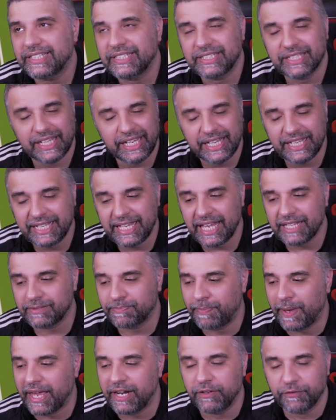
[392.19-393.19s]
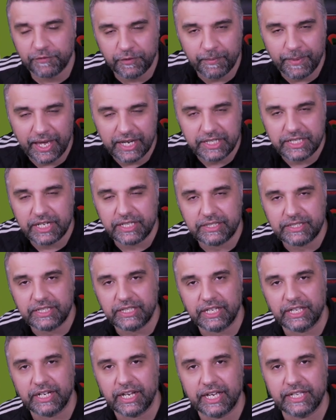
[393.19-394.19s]
gets better for Manchester
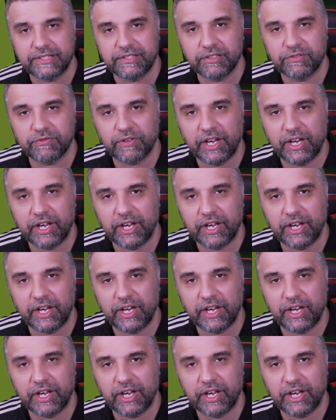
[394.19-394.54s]
United